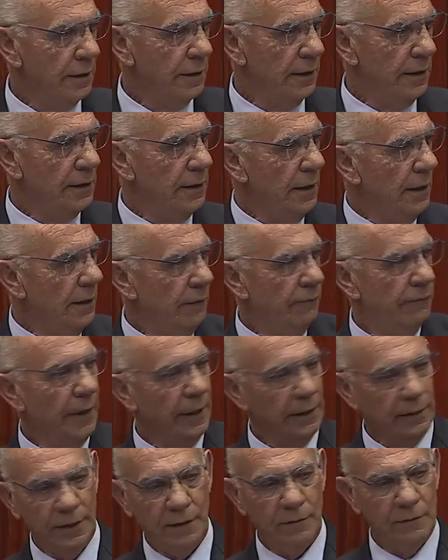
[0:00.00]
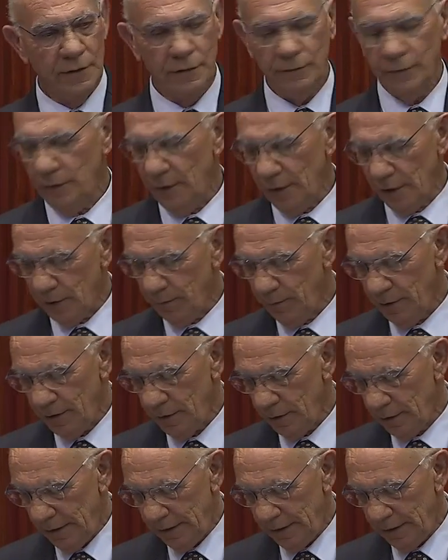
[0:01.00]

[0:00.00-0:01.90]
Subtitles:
and in fact he was very explicit.